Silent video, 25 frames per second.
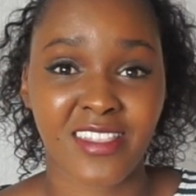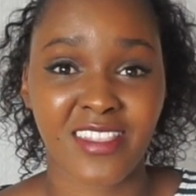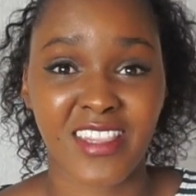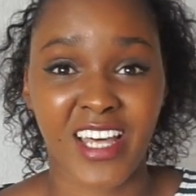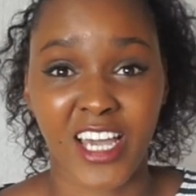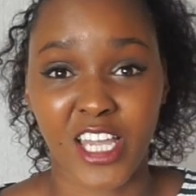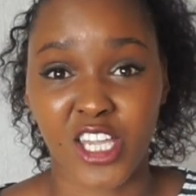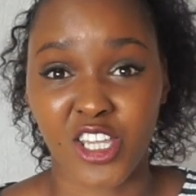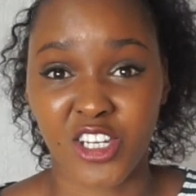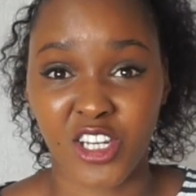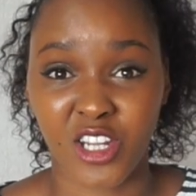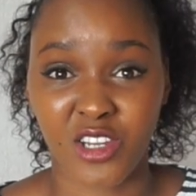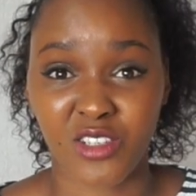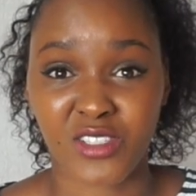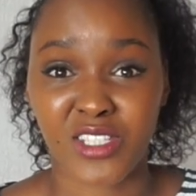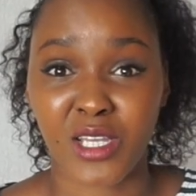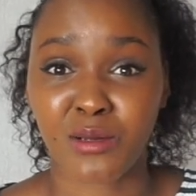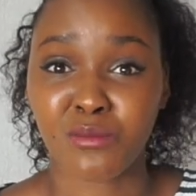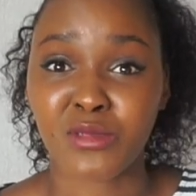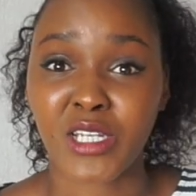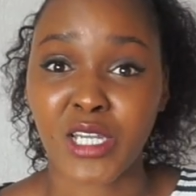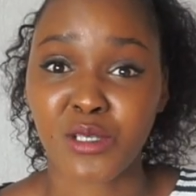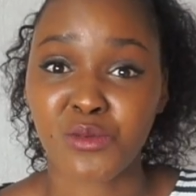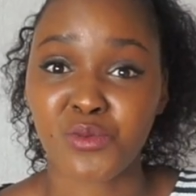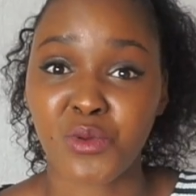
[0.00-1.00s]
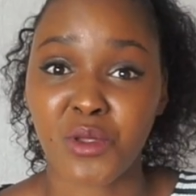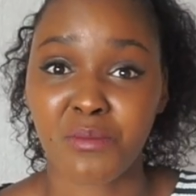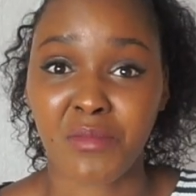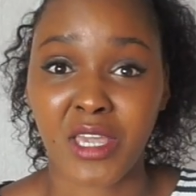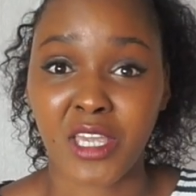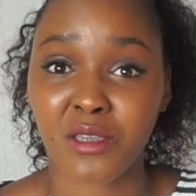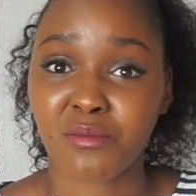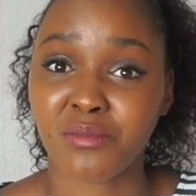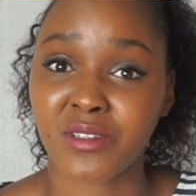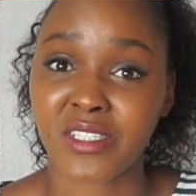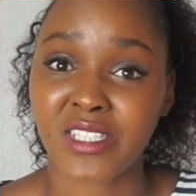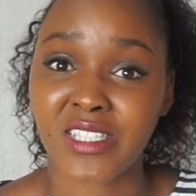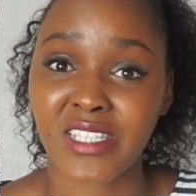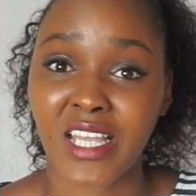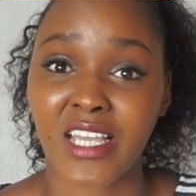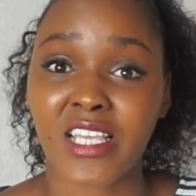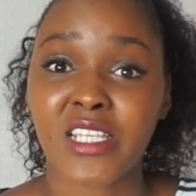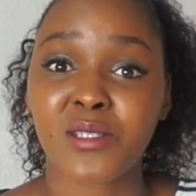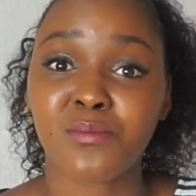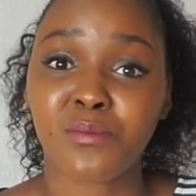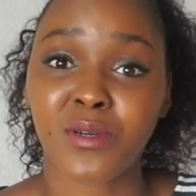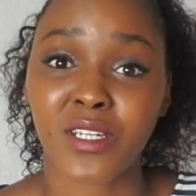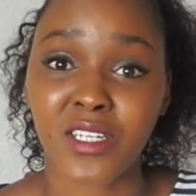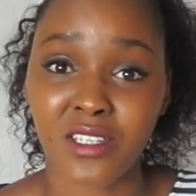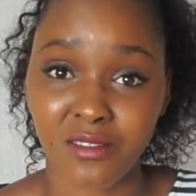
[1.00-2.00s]
that, you know, sometimes we make
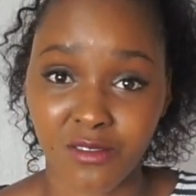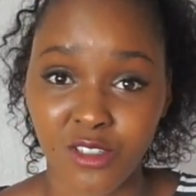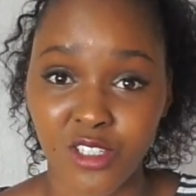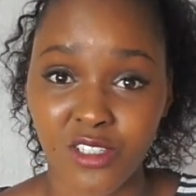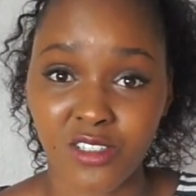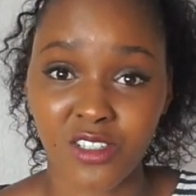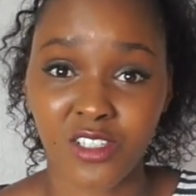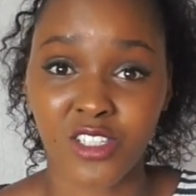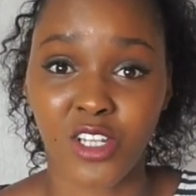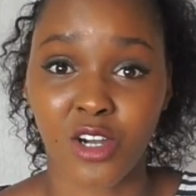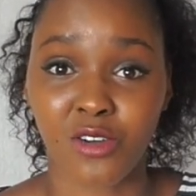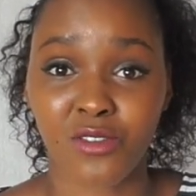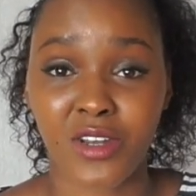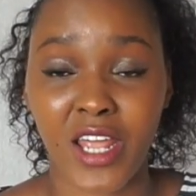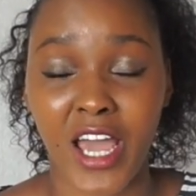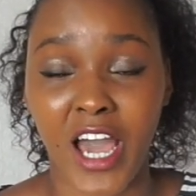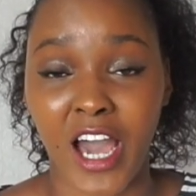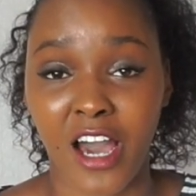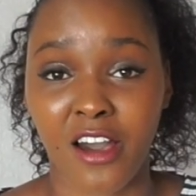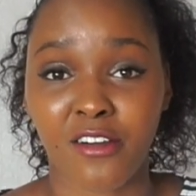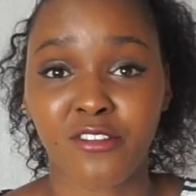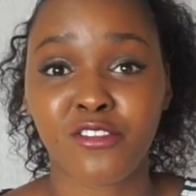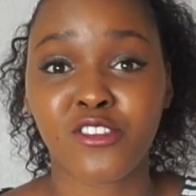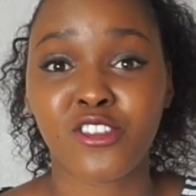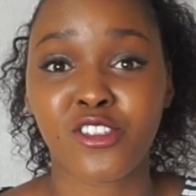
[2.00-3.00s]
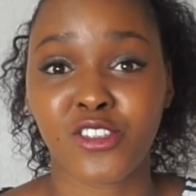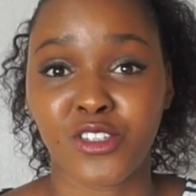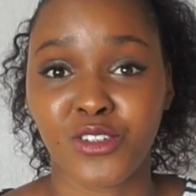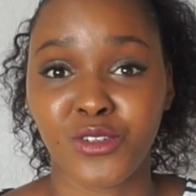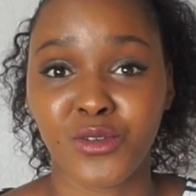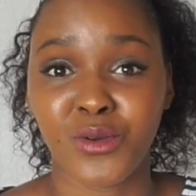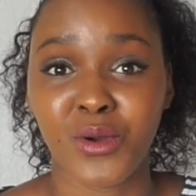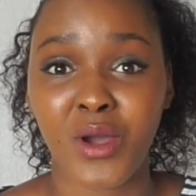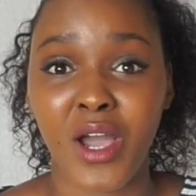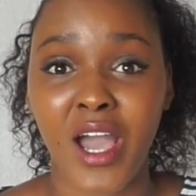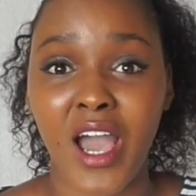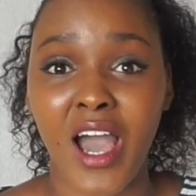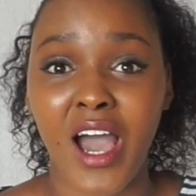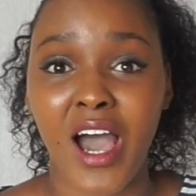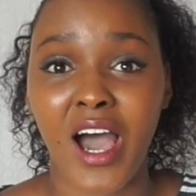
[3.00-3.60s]
mistakes, but you don't have to